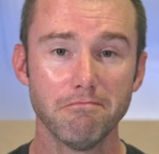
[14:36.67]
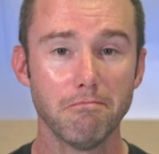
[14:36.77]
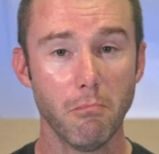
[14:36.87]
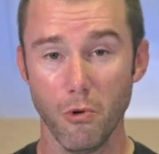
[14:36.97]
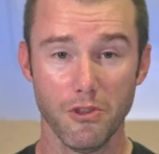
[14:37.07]

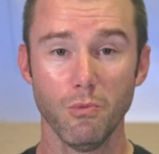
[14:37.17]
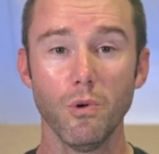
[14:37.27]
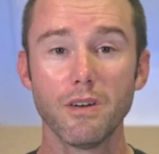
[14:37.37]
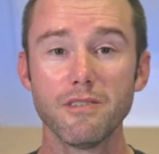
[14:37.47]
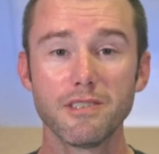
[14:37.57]
more than
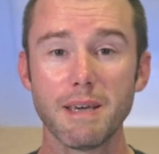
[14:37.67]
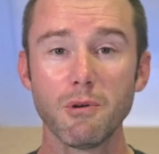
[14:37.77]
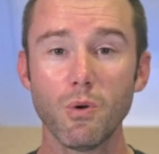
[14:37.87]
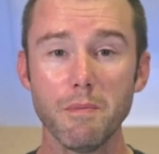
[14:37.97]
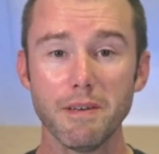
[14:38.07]
one of the same
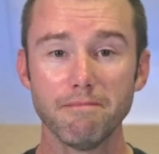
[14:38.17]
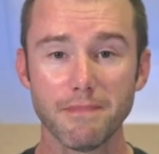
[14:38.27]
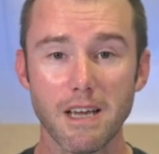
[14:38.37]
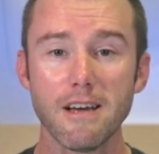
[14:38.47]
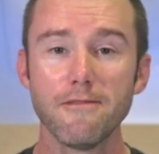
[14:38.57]
equipment.
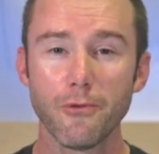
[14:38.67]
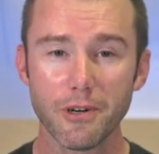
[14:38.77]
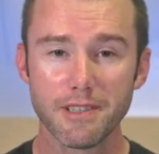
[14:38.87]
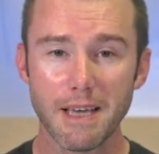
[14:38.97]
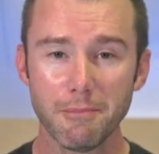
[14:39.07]
For
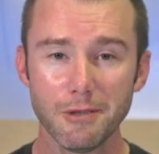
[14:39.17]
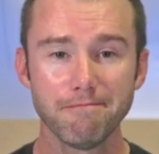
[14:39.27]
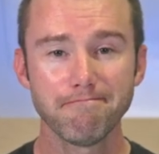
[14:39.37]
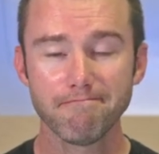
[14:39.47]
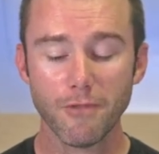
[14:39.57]
example,
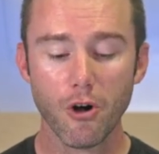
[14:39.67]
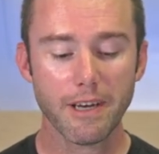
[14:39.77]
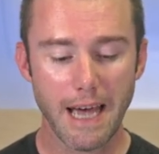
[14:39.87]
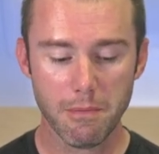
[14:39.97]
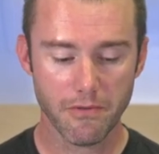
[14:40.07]
our
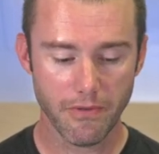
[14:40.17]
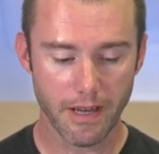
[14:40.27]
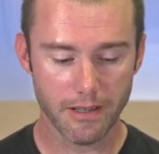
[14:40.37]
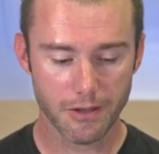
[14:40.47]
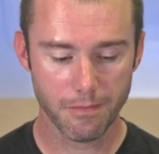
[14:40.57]
cabin
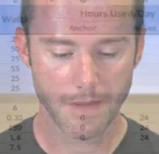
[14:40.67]
fans.